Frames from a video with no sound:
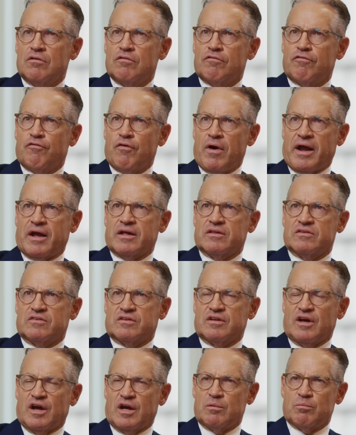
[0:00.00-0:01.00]

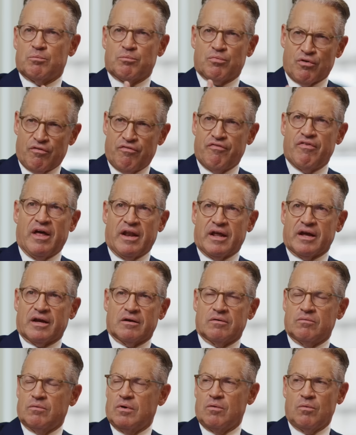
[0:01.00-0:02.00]
Frankenstein prophetic?
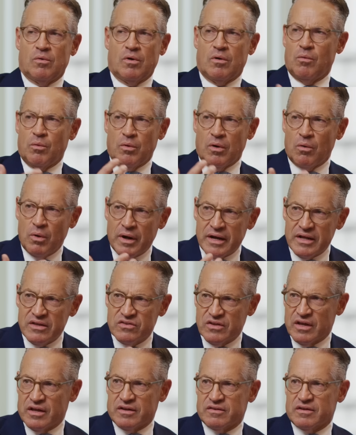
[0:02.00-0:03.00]
What, what, what is
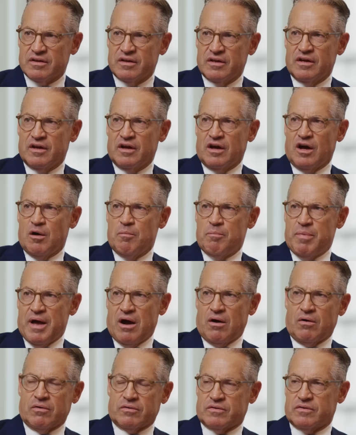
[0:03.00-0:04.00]
it
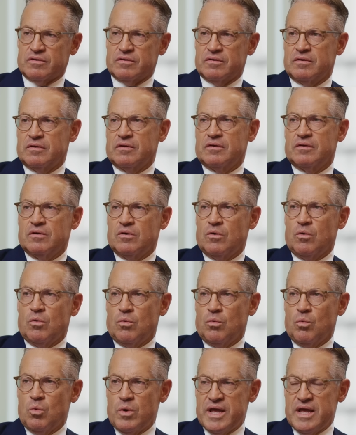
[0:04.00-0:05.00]
about
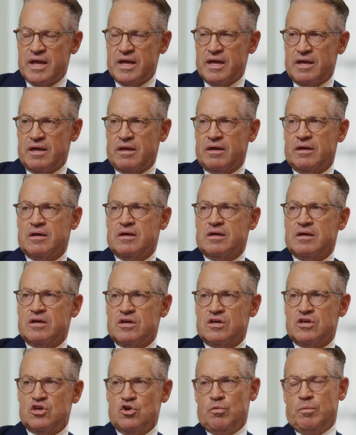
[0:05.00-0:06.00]
we
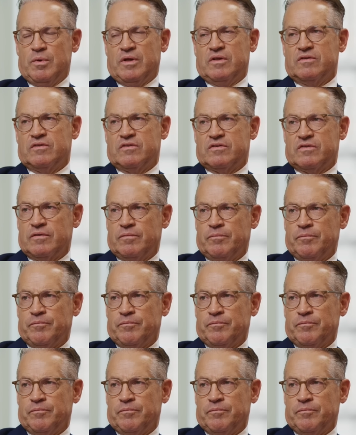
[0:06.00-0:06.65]
humans?